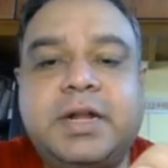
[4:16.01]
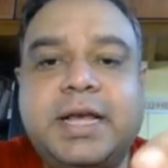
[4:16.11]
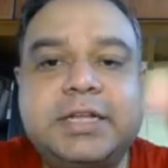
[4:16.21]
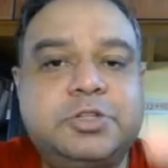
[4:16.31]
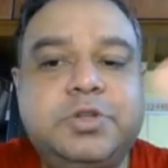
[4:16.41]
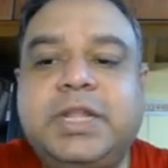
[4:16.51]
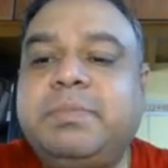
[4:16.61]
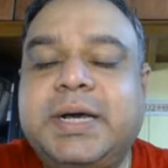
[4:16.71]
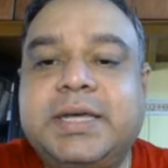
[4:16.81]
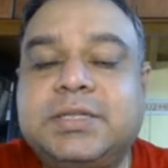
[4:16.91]
actually
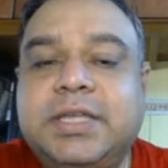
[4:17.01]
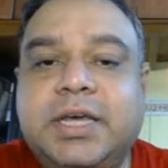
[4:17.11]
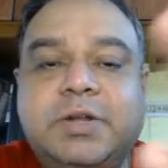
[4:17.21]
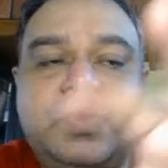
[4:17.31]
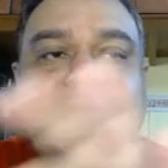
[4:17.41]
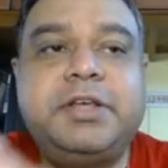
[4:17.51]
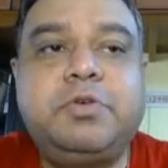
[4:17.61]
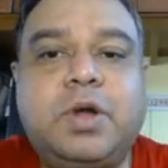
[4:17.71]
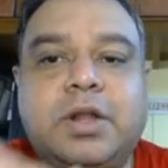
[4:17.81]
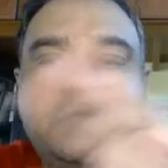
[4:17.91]
buyers, they are only
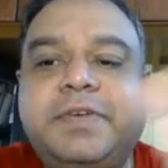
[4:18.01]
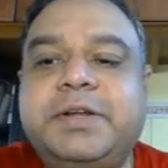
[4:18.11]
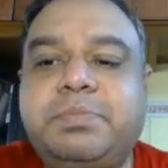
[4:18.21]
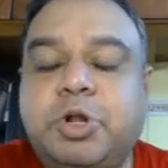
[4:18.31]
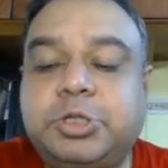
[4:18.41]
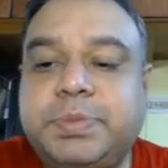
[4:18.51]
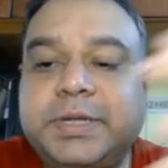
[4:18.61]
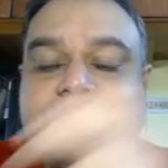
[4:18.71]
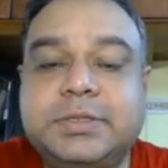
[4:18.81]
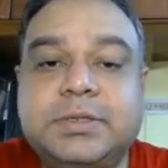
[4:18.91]
qualified
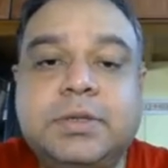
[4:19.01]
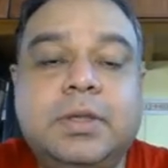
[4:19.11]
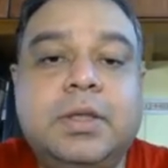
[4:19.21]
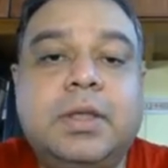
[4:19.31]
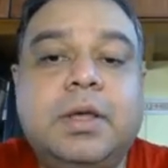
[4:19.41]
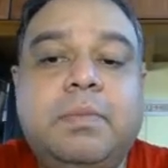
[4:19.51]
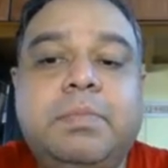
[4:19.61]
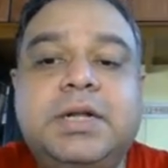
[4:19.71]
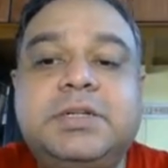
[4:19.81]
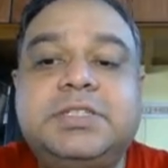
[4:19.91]
prospects.
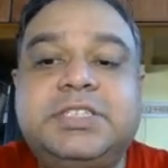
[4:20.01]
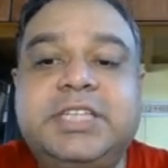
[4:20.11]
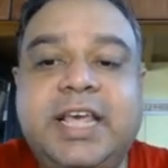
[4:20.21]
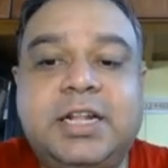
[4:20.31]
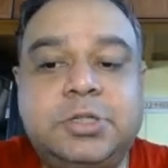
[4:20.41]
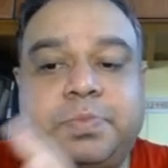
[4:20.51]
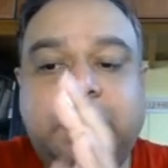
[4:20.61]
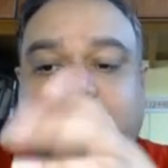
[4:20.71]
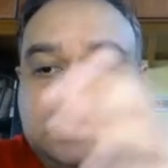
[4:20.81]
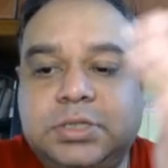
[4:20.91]
But sales
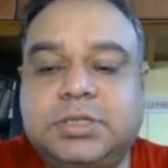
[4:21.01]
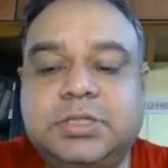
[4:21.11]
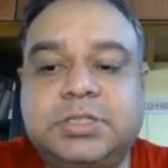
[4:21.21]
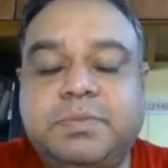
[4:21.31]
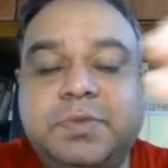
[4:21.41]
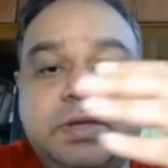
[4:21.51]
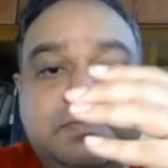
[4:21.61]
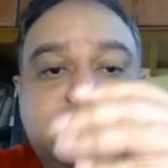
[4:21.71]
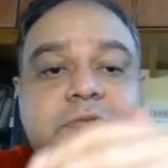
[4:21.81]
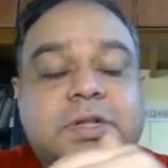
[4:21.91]
process is something
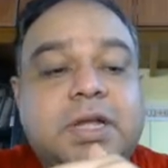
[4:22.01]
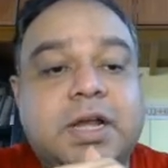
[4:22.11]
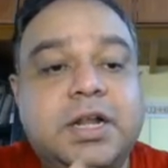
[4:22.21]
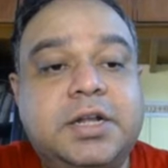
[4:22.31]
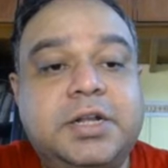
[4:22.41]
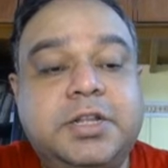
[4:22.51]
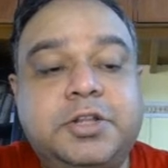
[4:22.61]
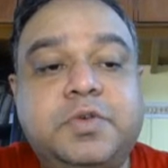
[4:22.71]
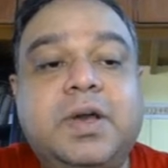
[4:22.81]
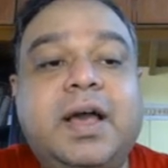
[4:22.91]
which will
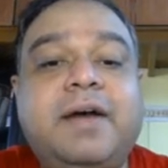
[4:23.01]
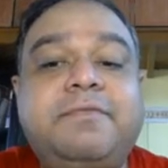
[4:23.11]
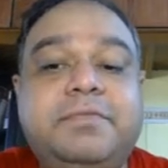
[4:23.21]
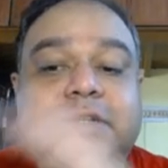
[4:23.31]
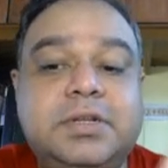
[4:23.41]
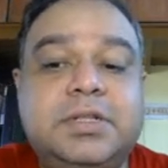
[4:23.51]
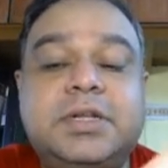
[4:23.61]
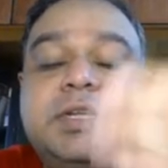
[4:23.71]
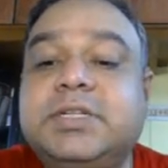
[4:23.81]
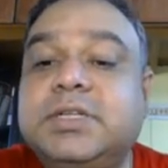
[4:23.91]
continue after the
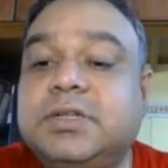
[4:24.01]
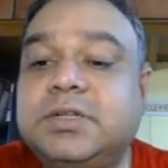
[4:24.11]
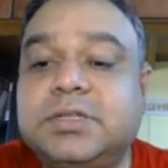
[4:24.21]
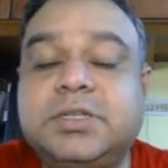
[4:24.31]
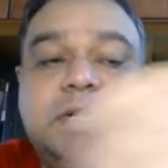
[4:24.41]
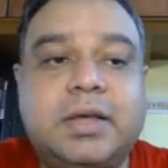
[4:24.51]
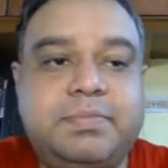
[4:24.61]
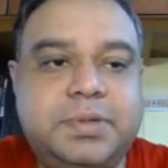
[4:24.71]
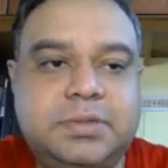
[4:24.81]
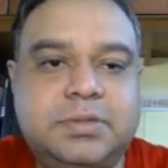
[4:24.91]
lead generation
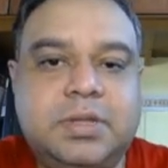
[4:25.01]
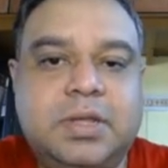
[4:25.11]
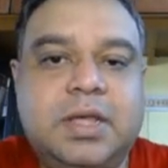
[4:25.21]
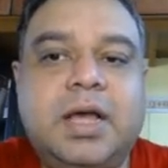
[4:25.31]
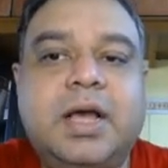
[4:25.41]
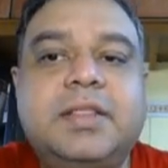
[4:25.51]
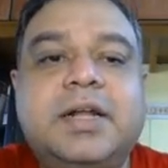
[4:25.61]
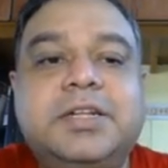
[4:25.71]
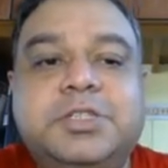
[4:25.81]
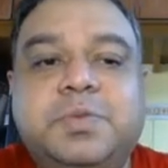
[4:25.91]
happens, and
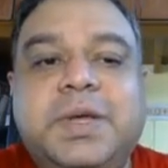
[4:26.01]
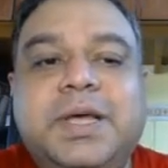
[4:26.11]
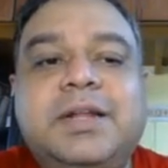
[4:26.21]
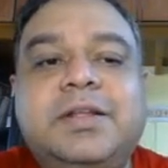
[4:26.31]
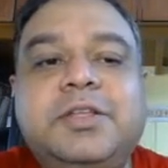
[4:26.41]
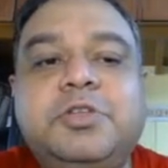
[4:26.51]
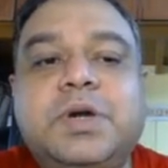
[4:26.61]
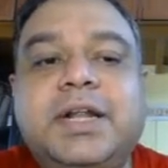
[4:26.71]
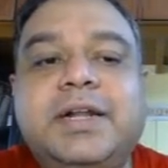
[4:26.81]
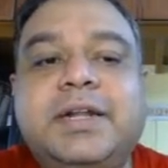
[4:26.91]
that is where
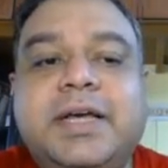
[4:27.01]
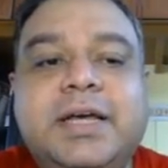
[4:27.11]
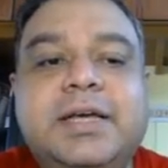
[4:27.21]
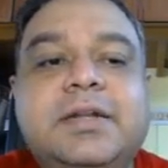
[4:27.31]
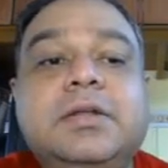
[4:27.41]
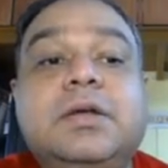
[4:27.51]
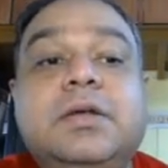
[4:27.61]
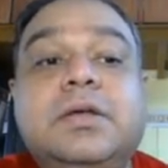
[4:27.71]
your entire